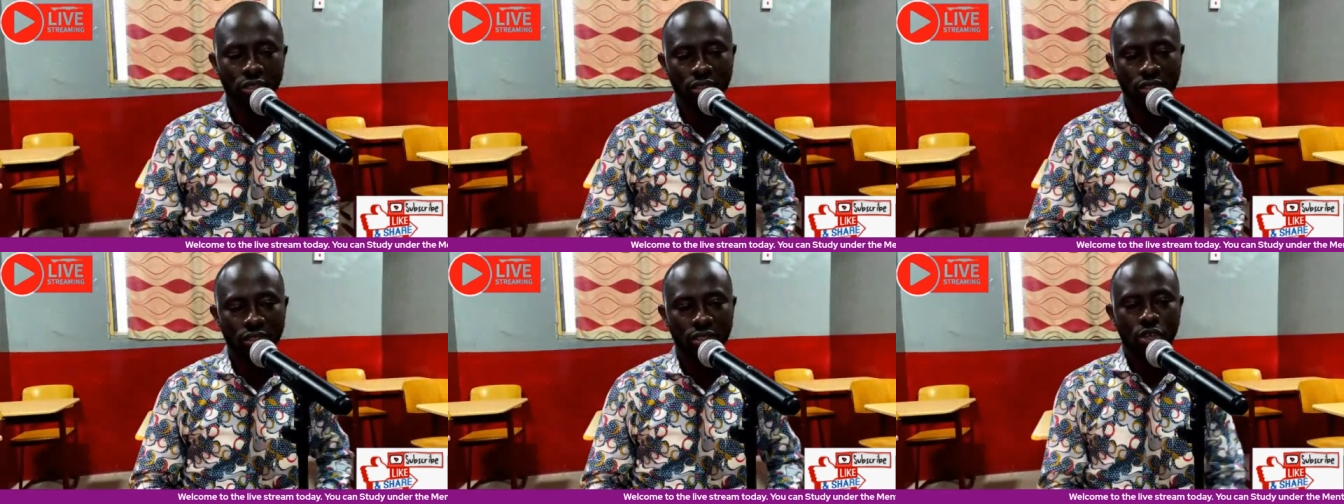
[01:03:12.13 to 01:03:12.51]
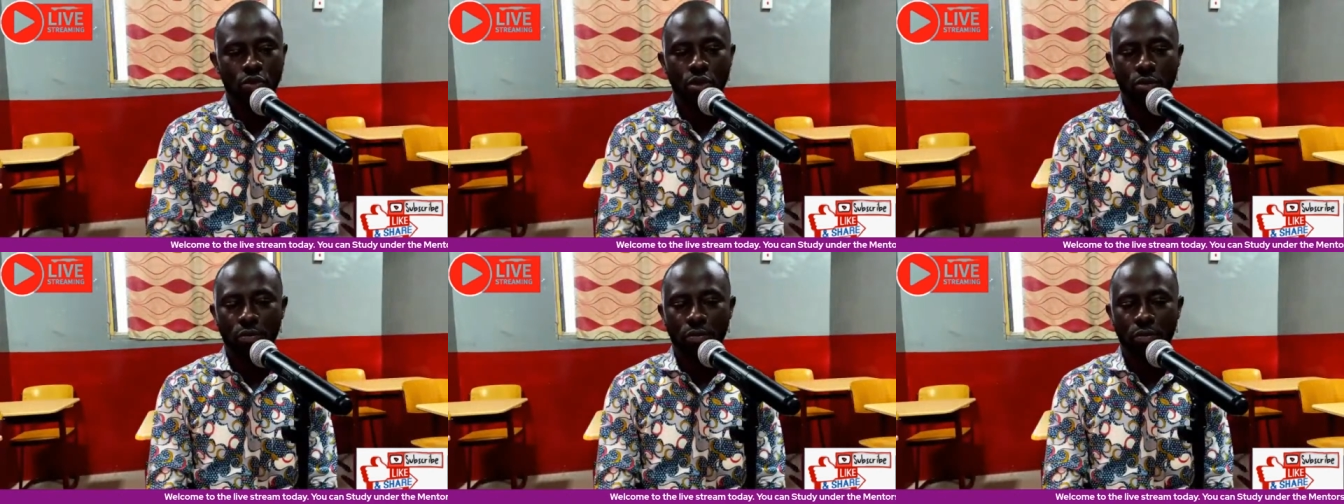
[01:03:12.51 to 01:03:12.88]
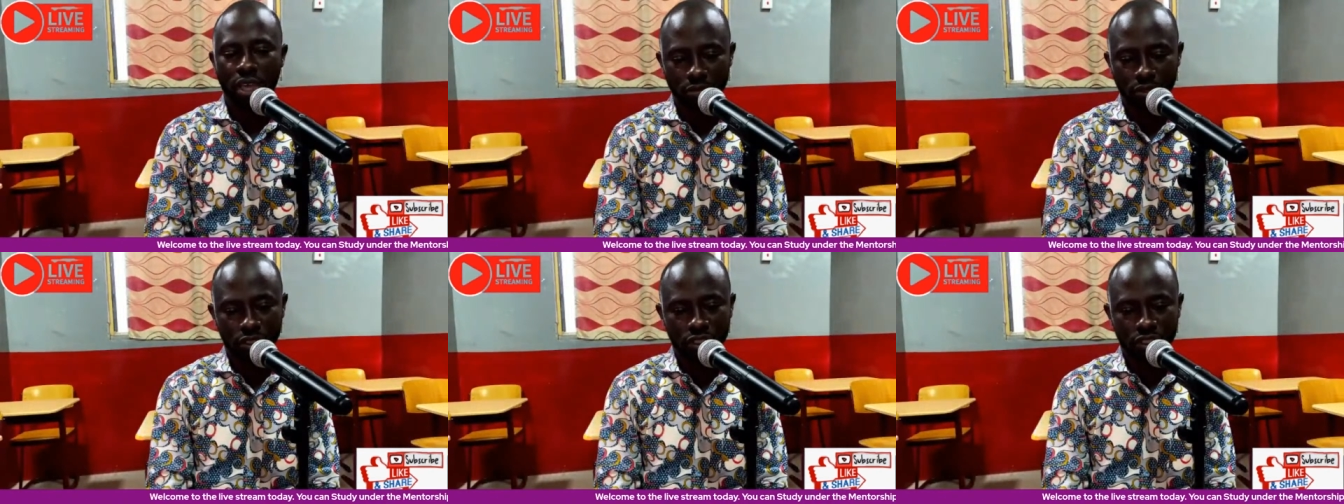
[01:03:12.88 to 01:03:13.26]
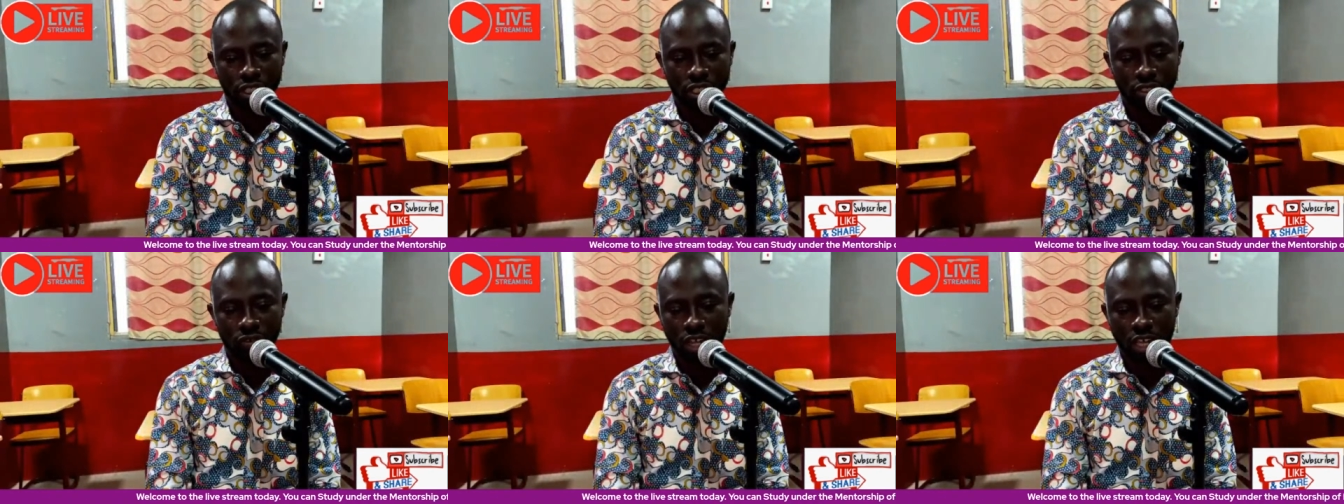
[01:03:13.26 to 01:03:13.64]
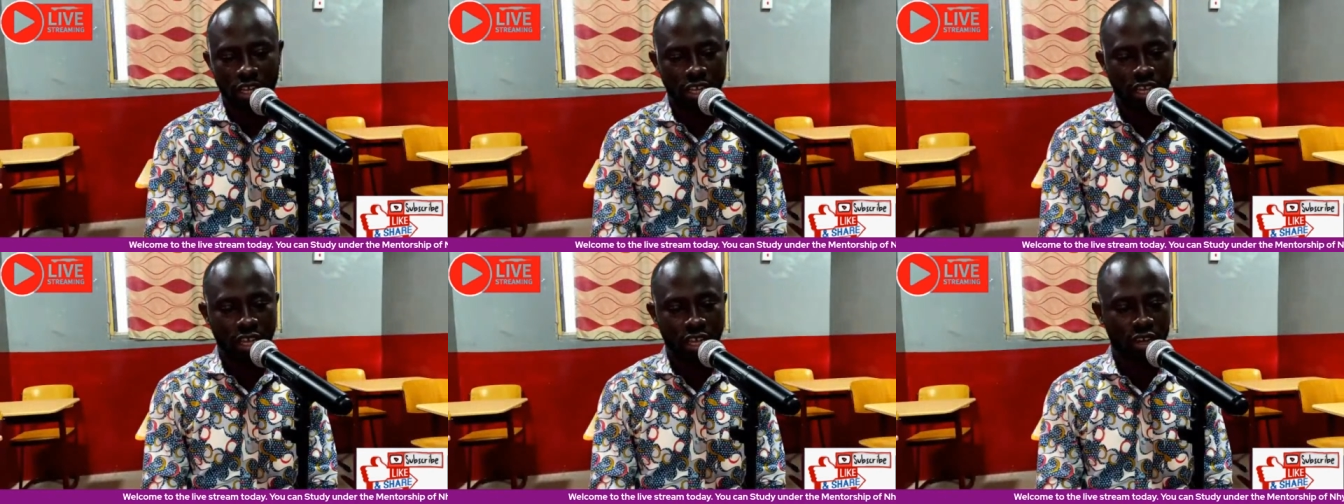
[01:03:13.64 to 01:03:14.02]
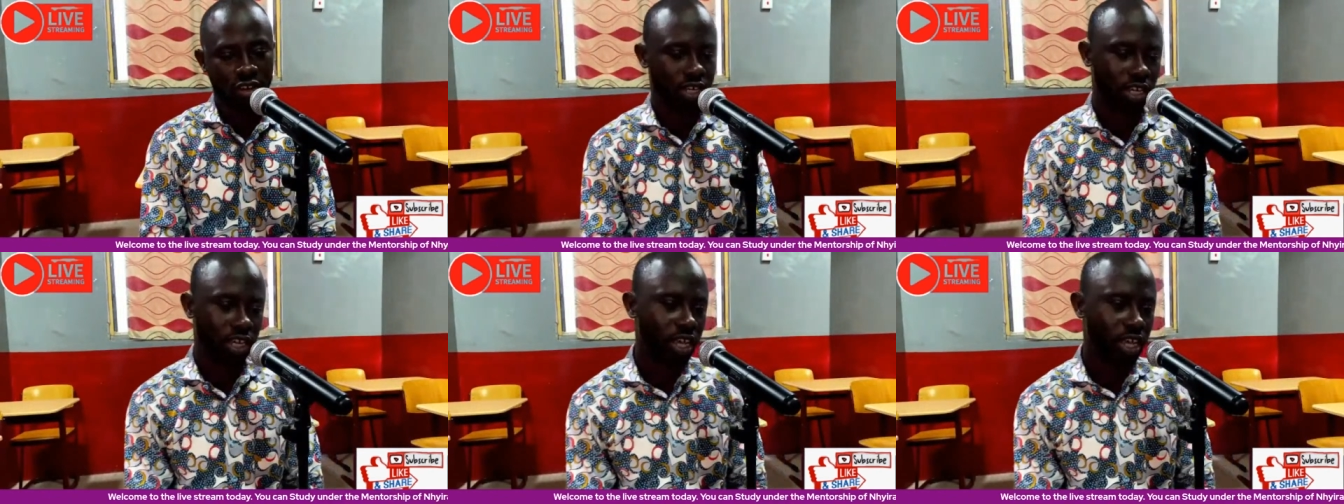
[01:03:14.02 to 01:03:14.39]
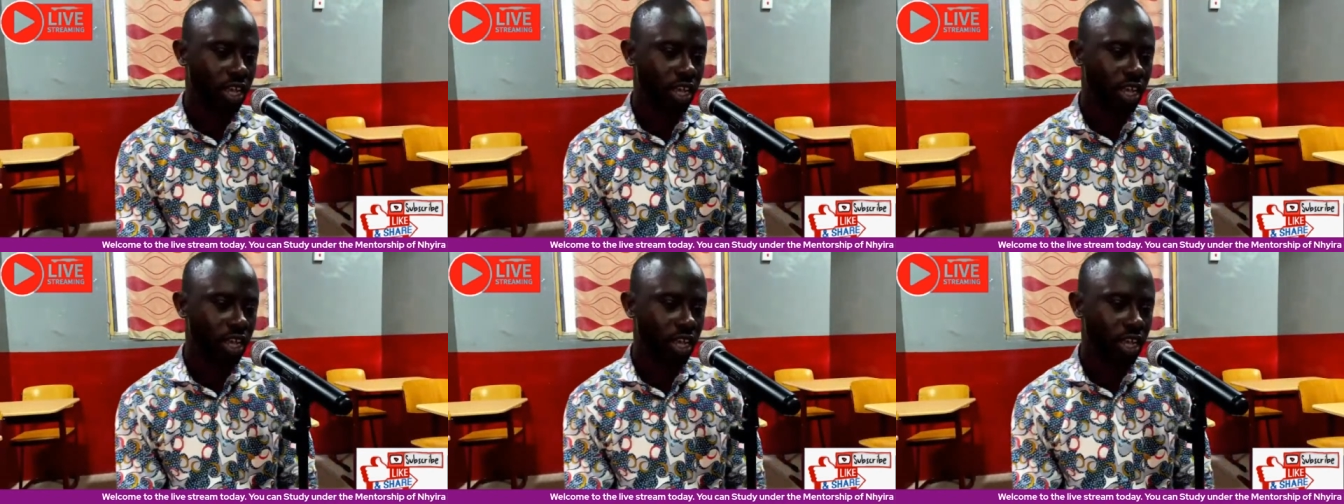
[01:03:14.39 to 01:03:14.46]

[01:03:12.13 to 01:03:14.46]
You will become successful at the end of the day.